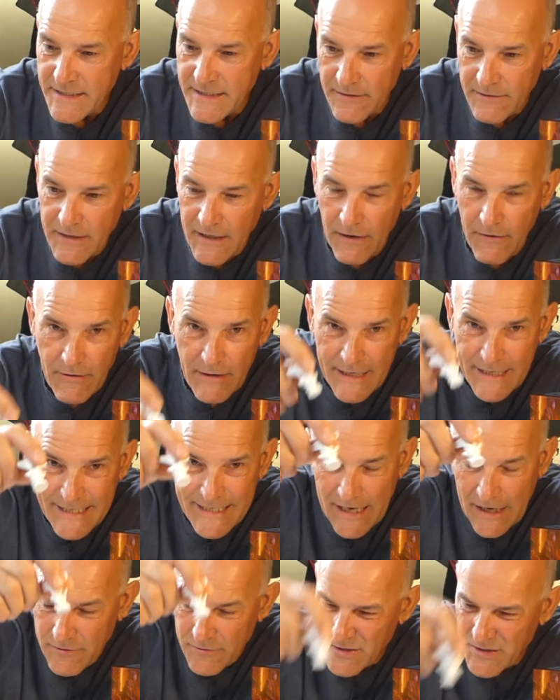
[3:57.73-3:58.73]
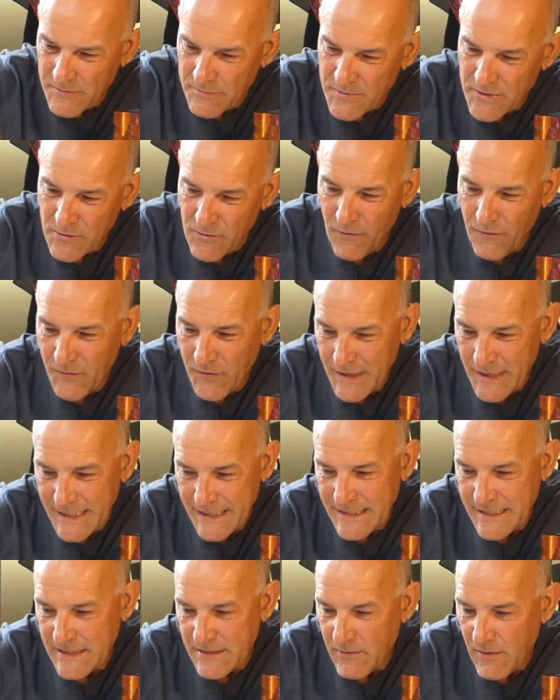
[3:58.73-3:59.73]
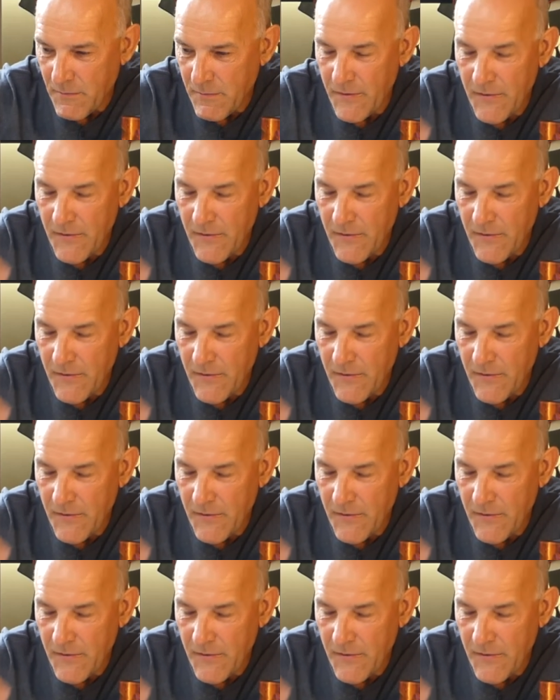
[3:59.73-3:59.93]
So currently totems are off the list as well,